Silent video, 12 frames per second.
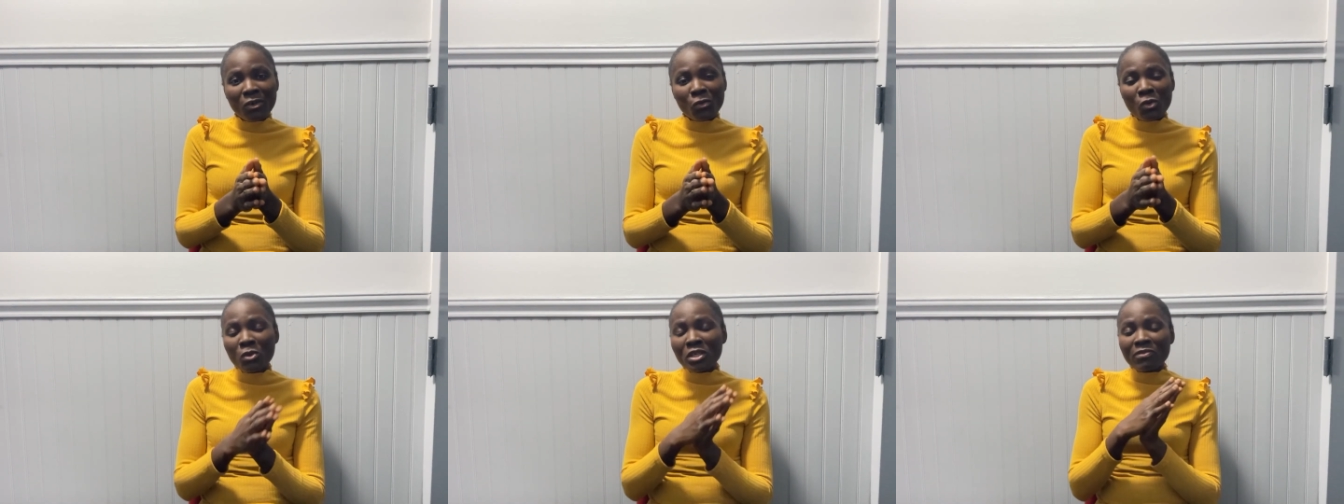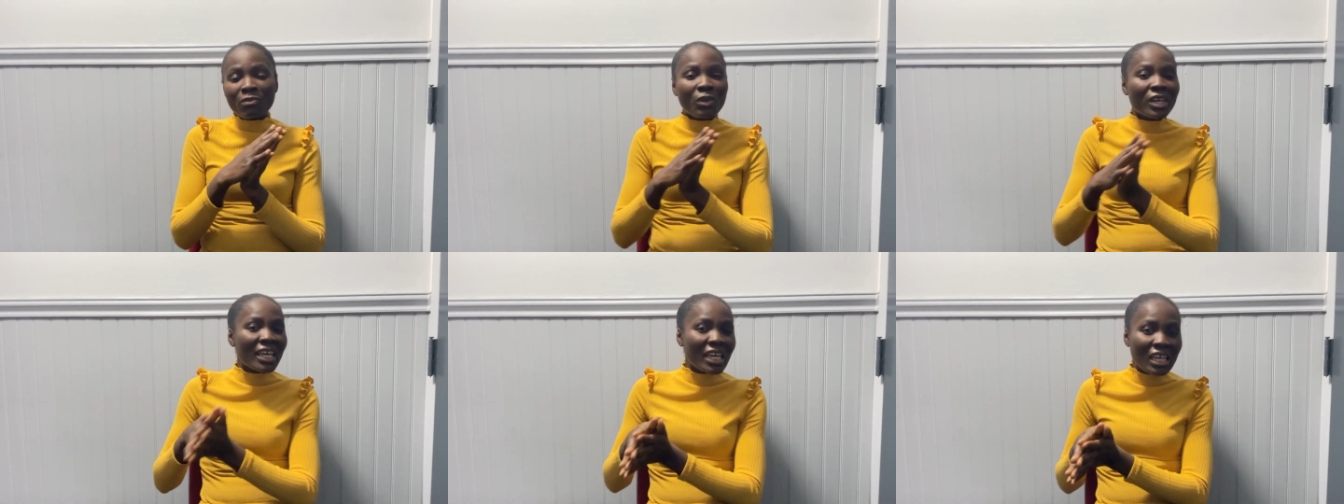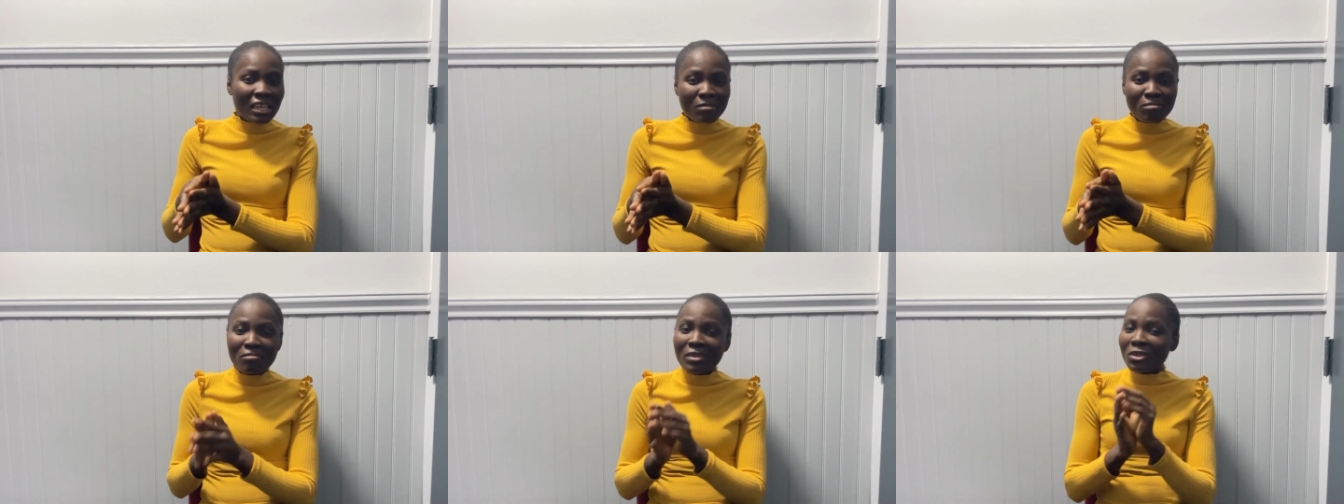What works for A
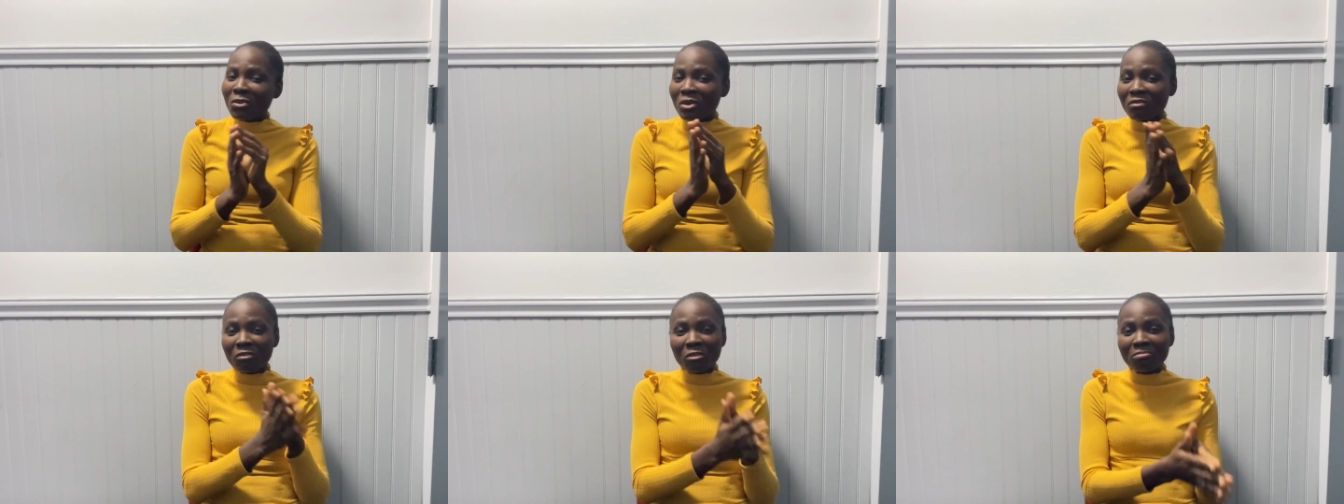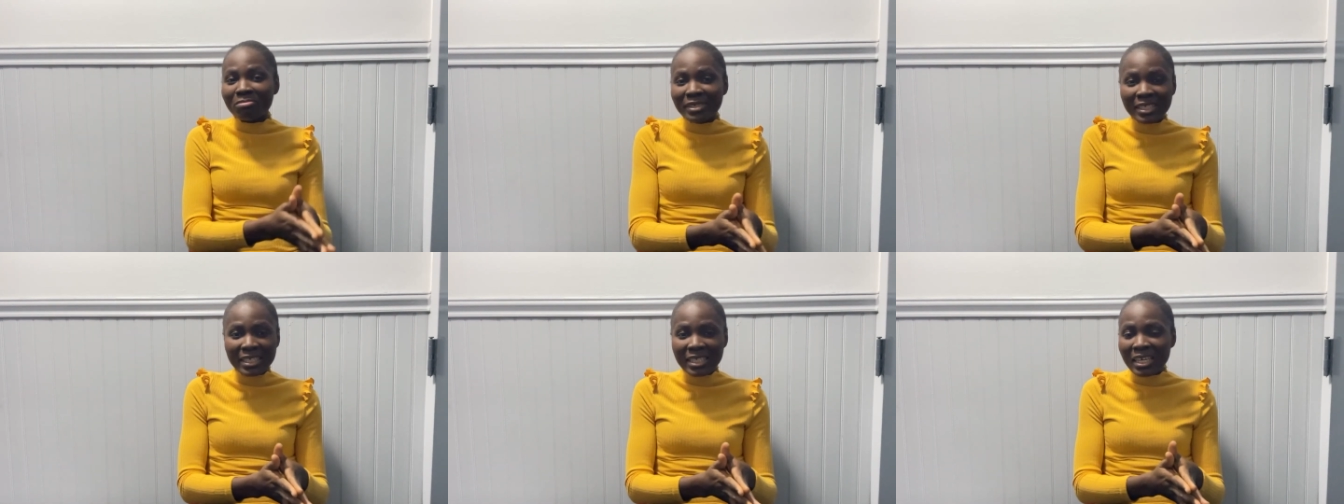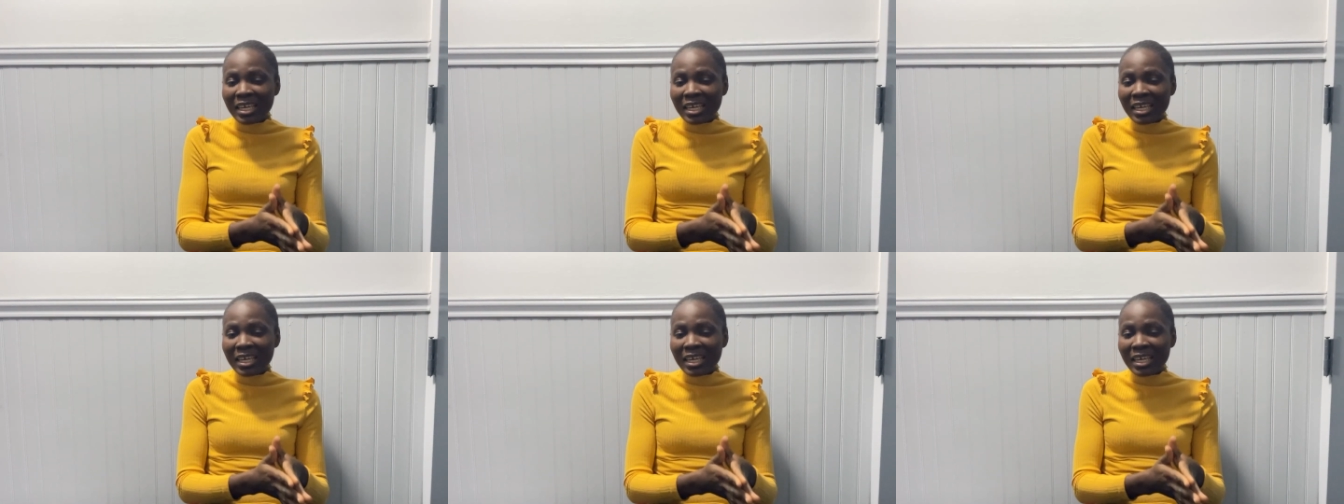may not work for B.